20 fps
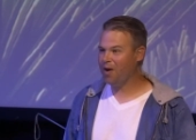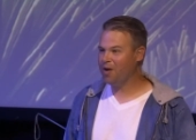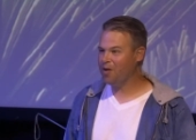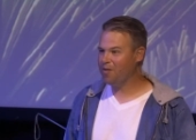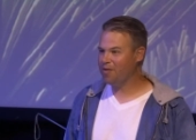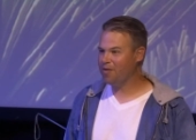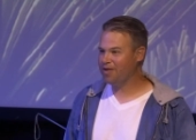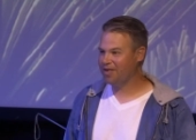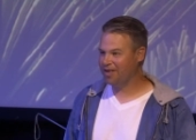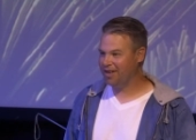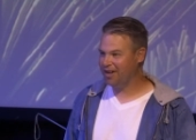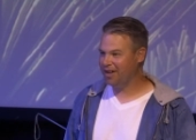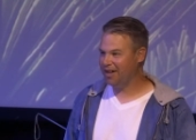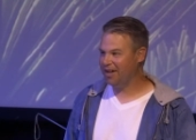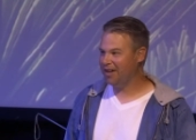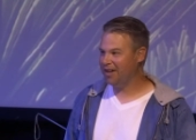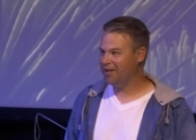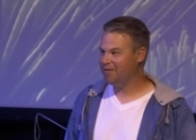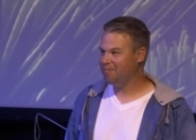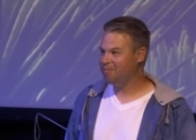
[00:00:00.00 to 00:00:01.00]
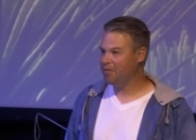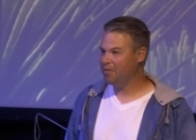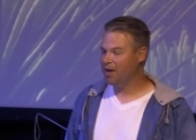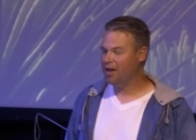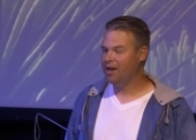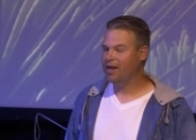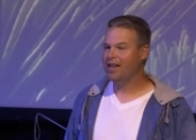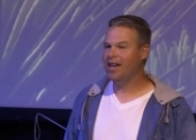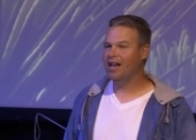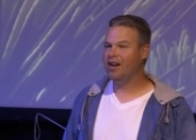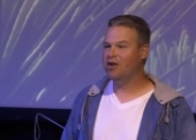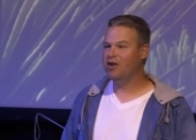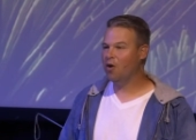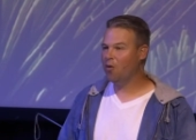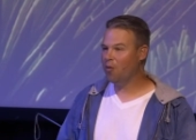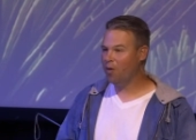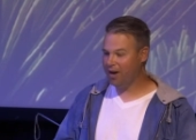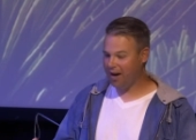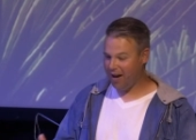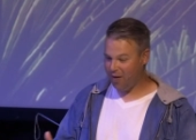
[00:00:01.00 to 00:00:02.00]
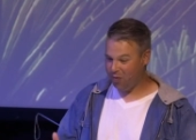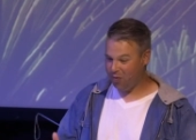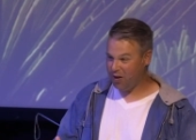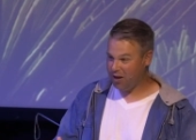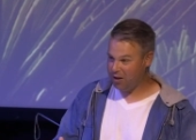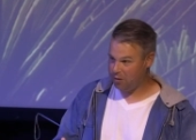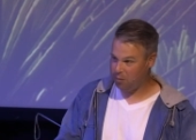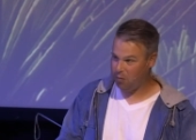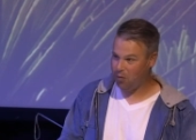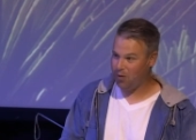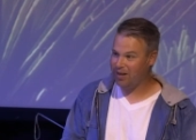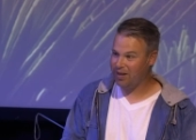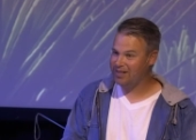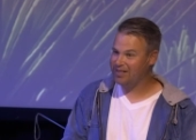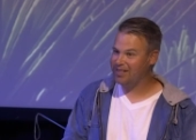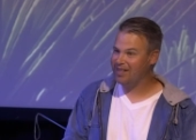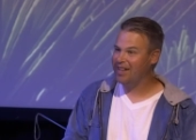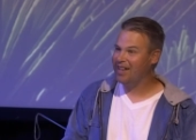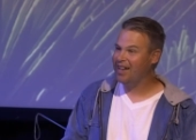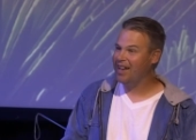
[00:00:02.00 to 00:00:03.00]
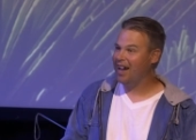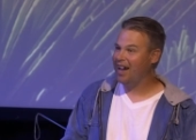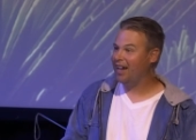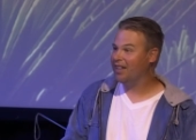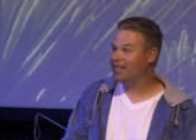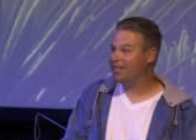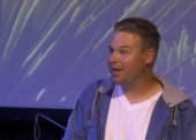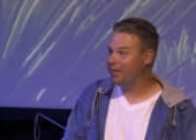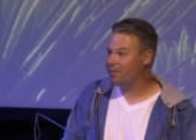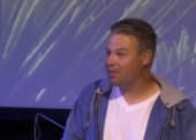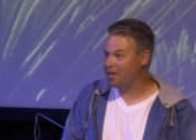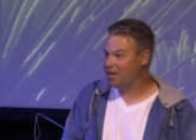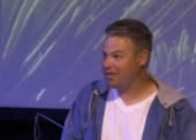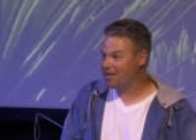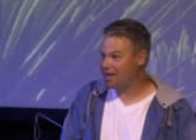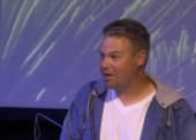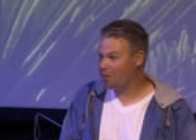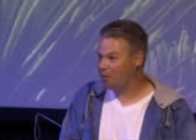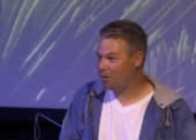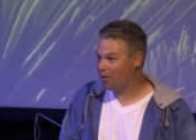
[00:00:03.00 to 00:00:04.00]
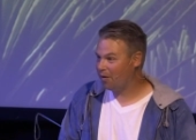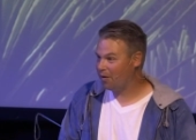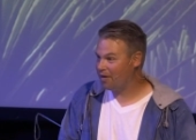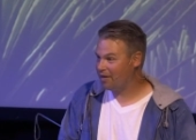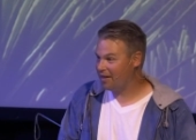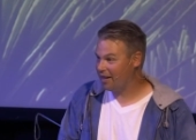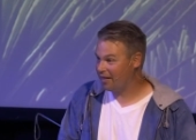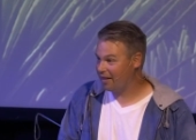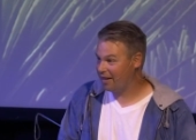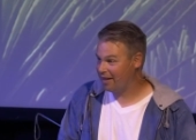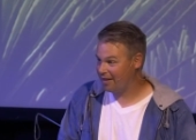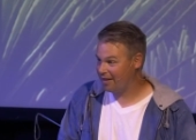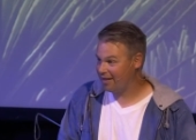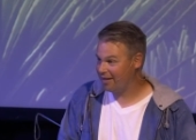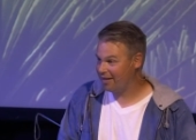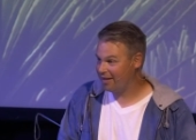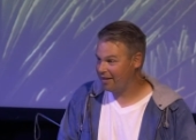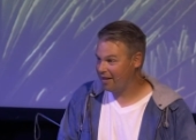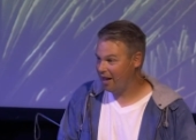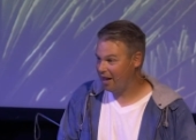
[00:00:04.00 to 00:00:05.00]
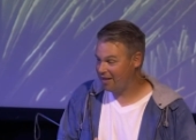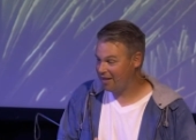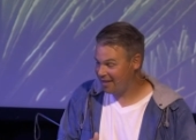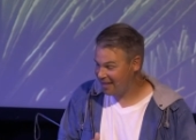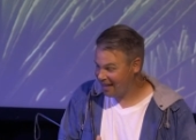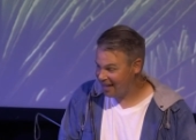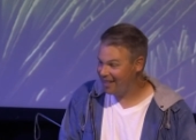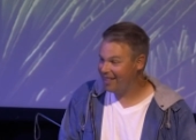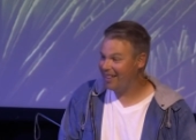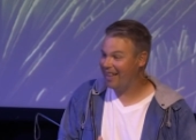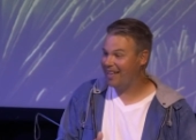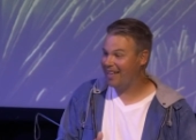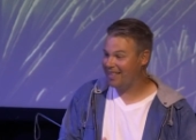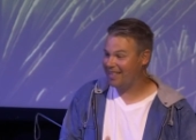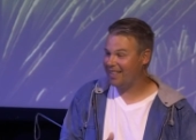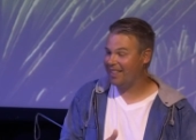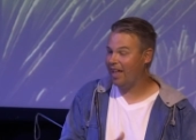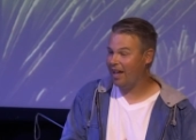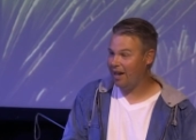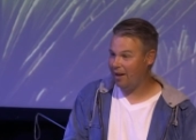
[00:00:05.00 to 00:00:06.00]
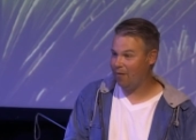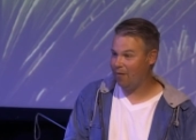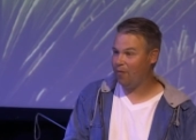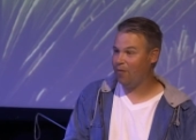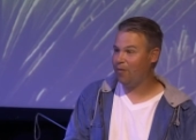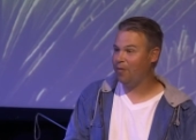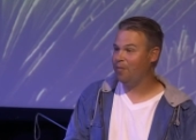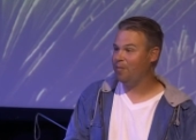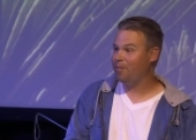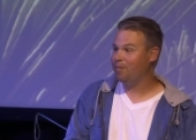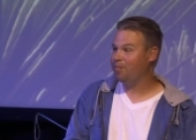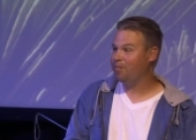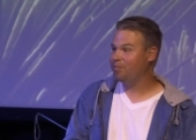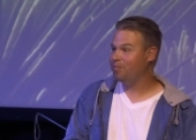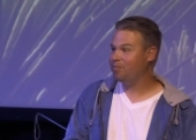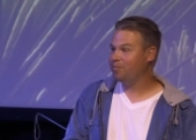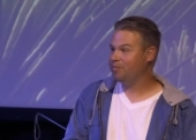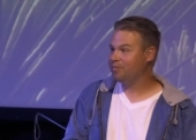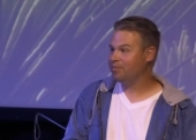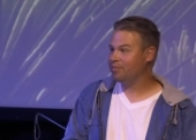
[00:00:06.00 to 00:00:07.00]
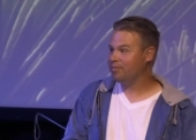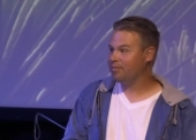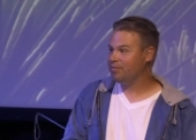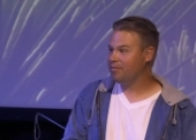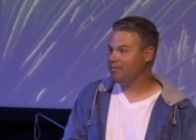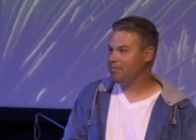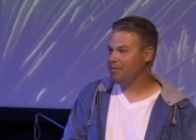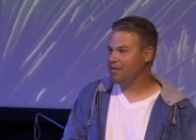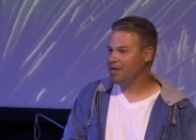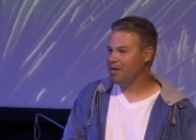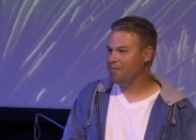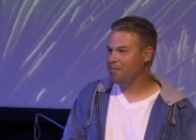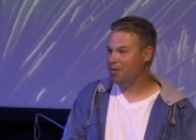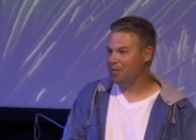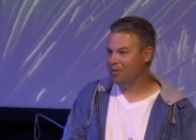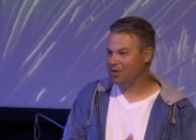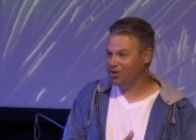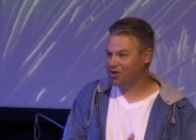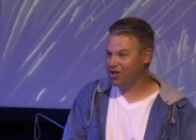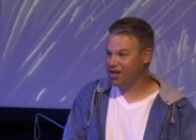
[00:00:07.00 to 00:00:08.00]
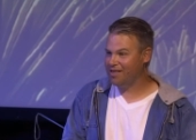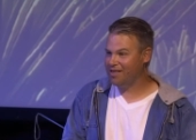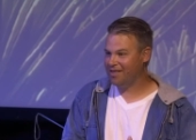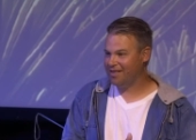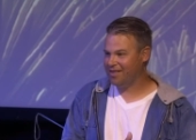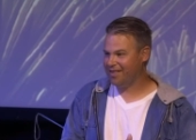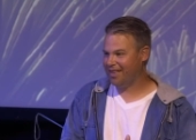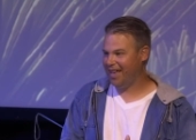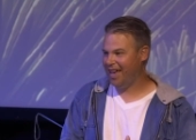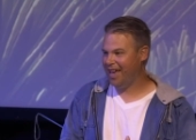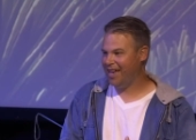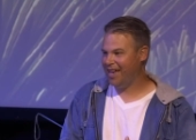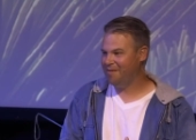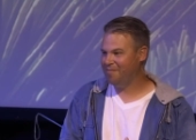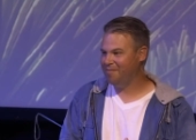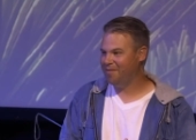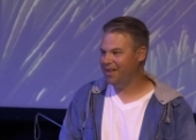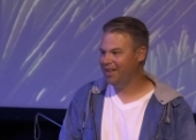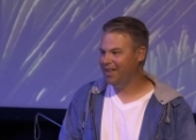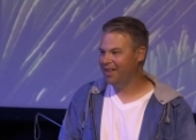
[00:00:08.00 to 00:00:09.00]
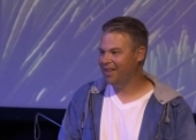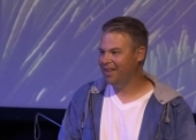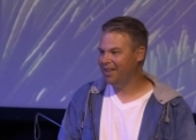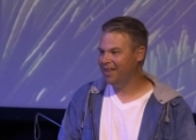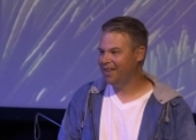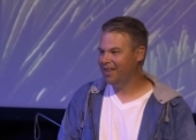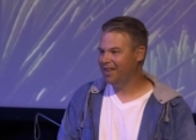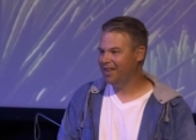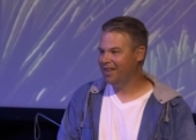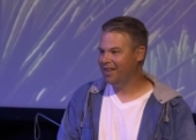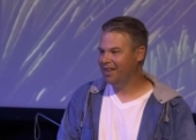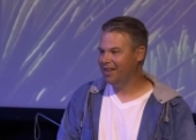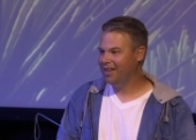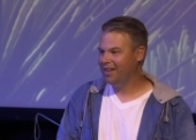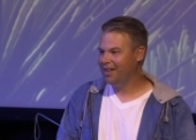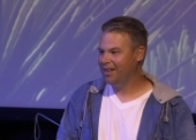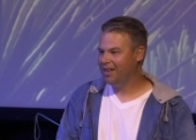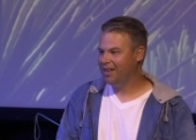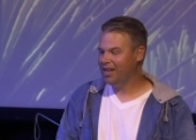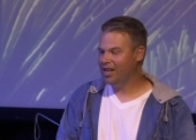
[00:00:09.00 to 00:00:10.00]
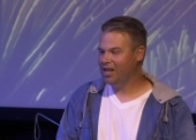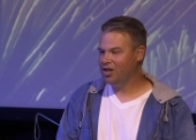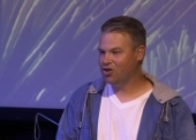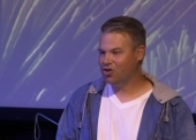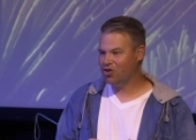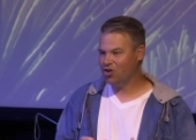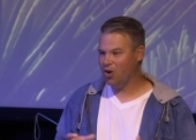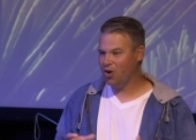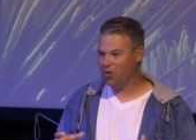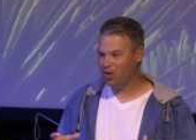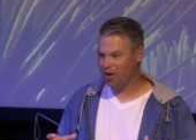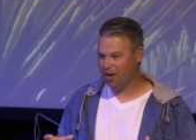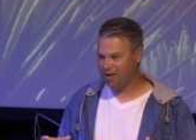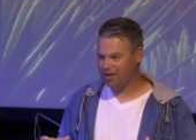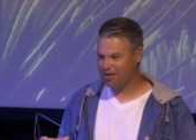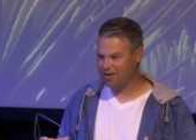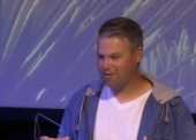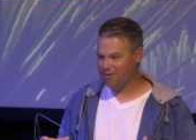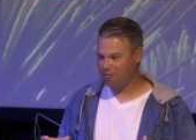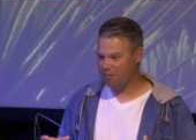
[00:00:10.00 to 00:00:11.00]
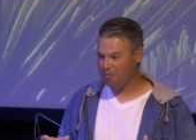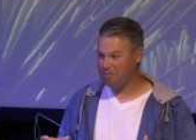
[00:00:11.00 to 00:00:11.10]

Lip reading: who was good. Yeah, no one at this point had lived a sinless life. But when Jesus came, he showed us what